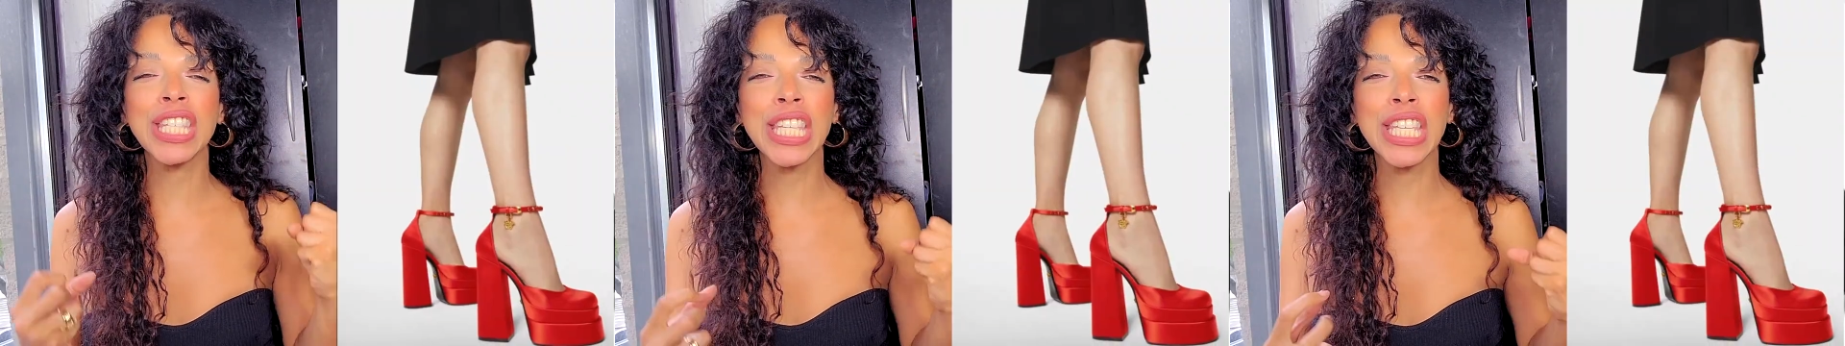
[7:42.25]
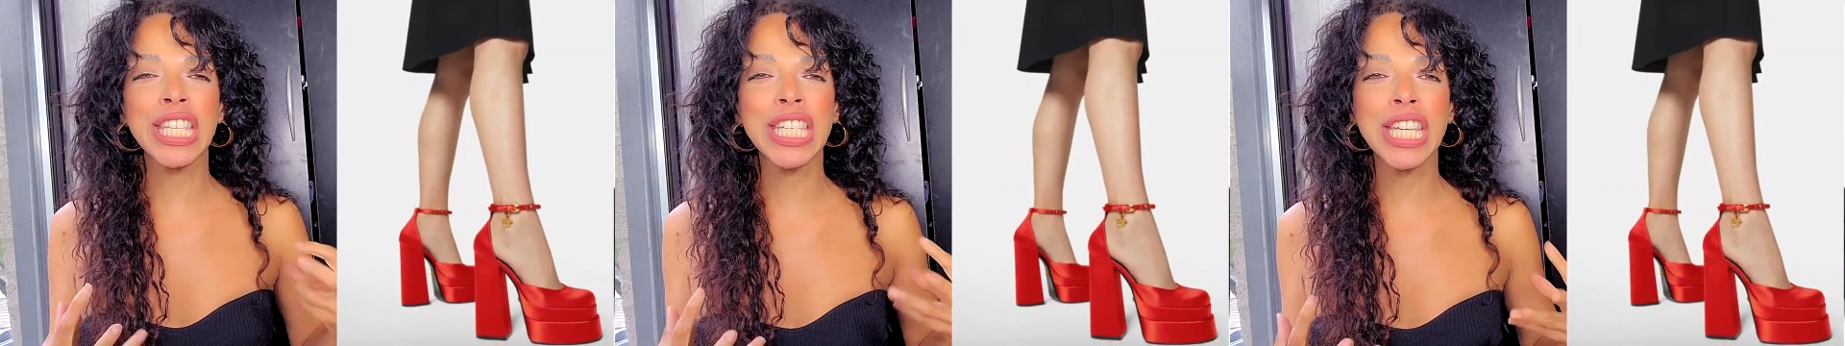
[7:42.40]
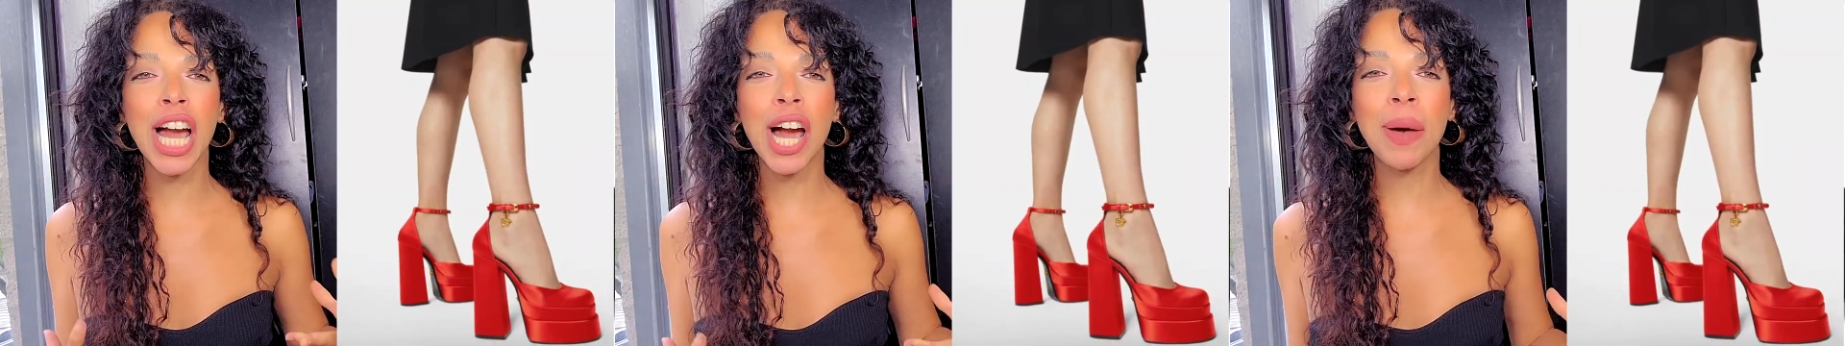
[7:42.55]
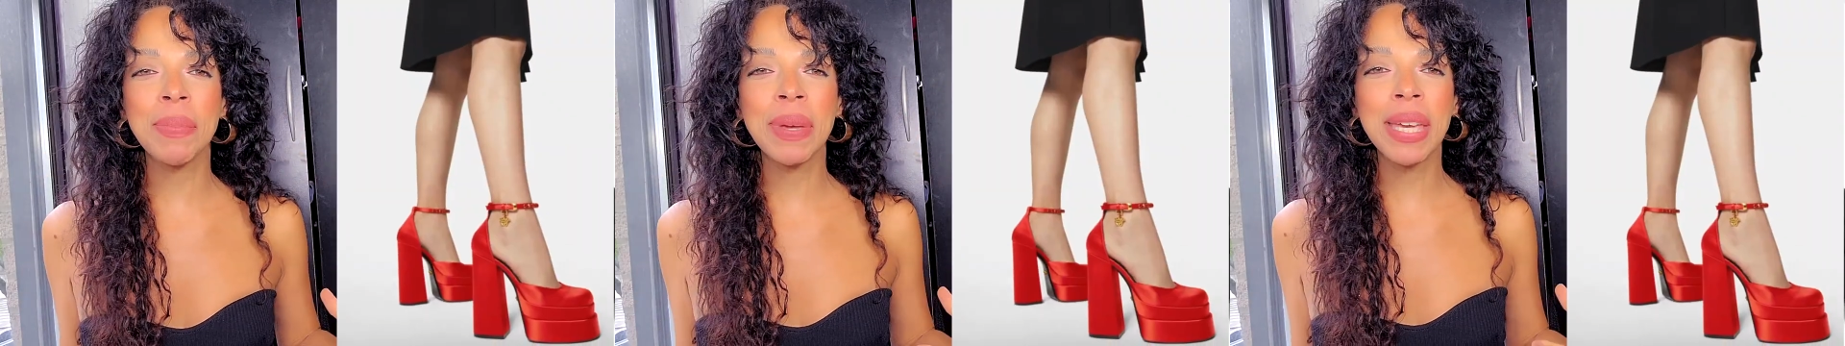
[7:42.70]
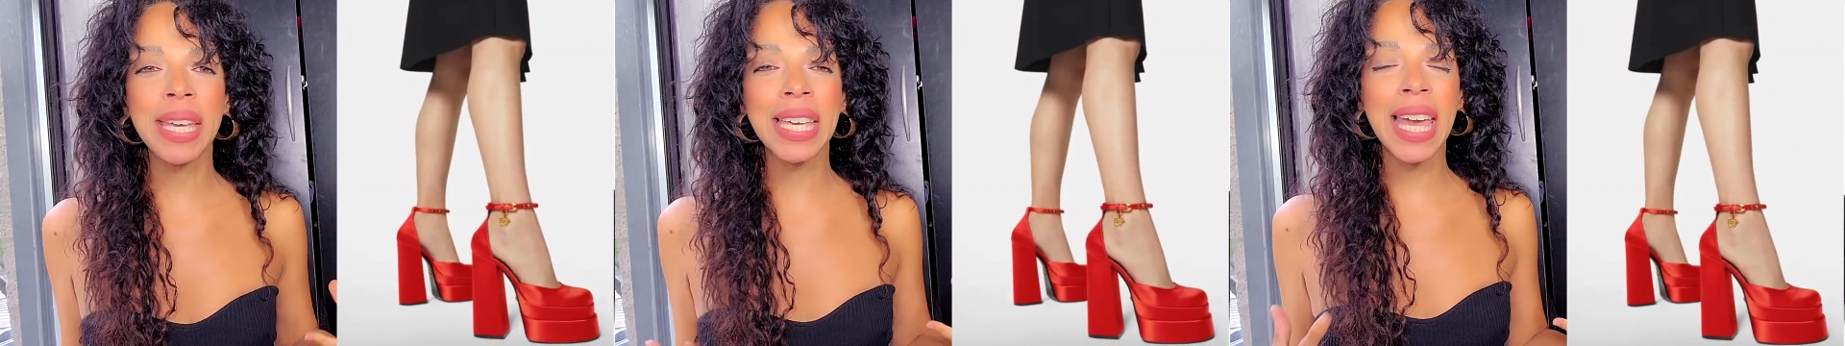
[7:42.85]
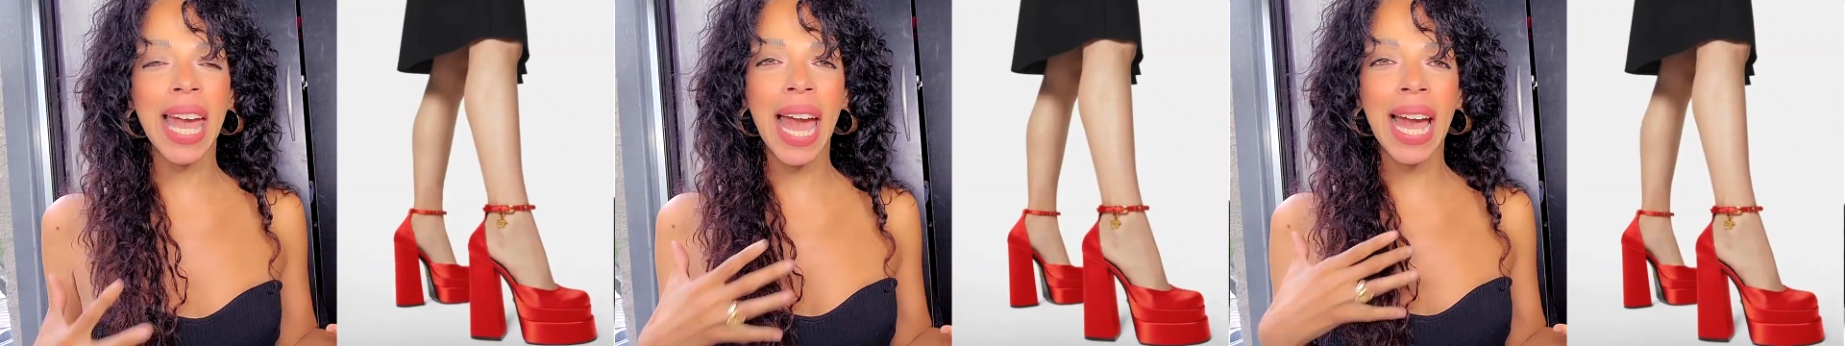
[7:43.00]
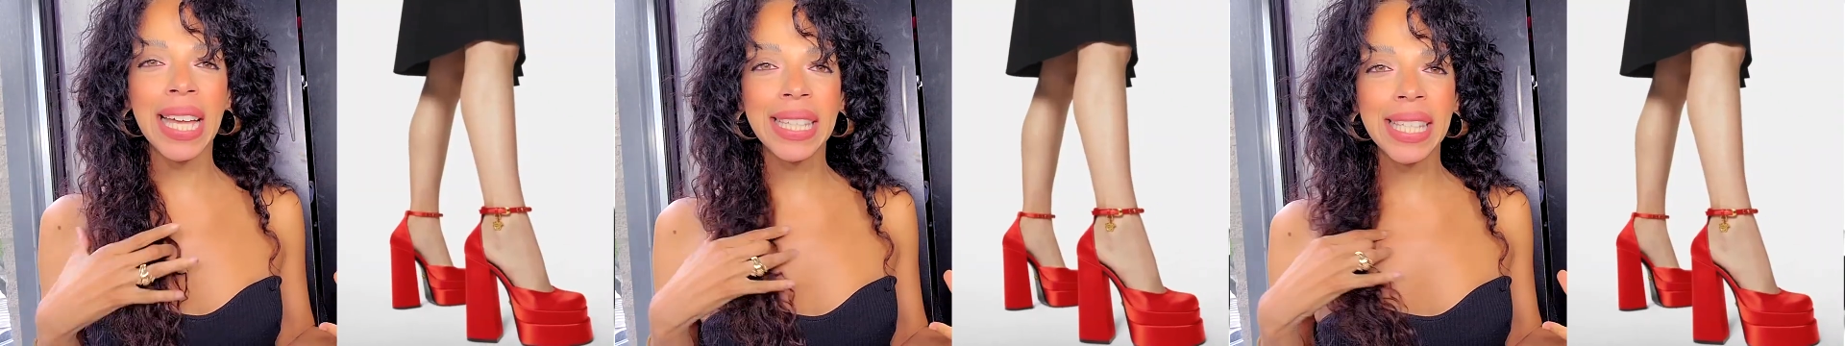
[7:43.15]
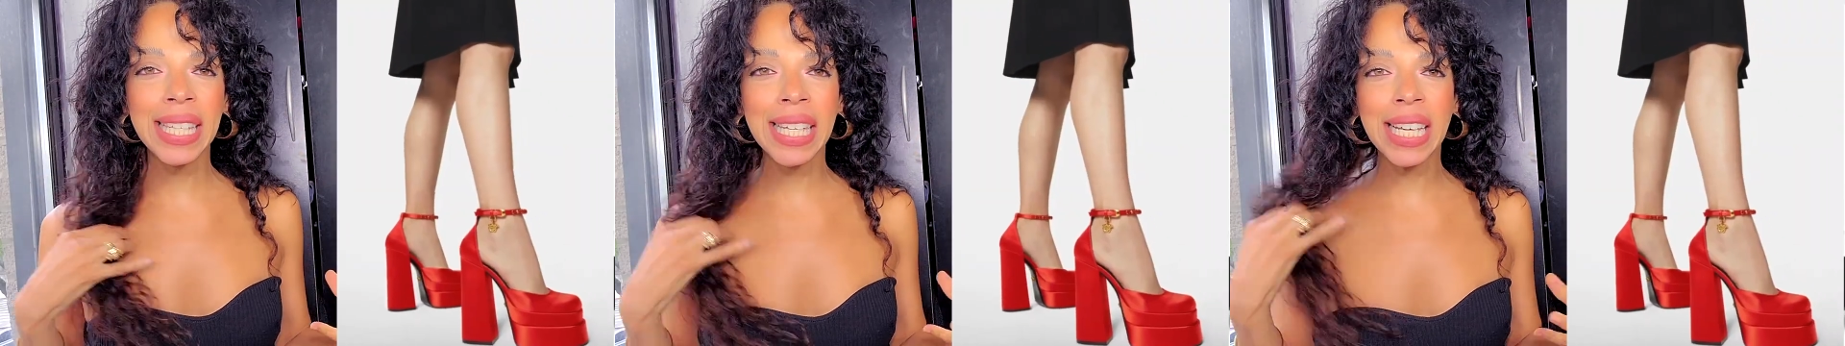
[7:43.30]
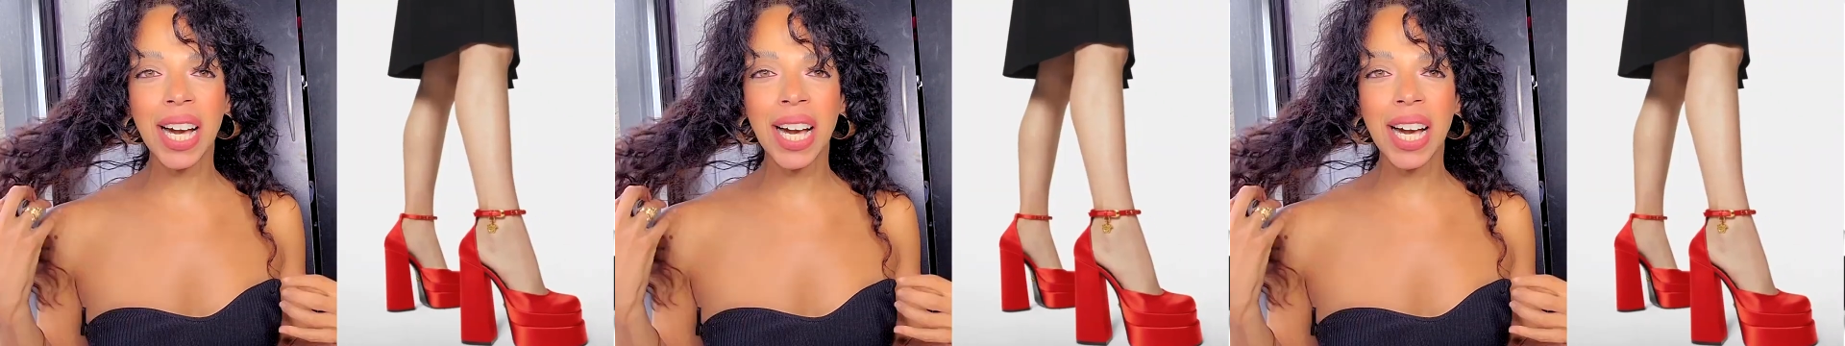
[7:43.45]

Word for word: yummy candy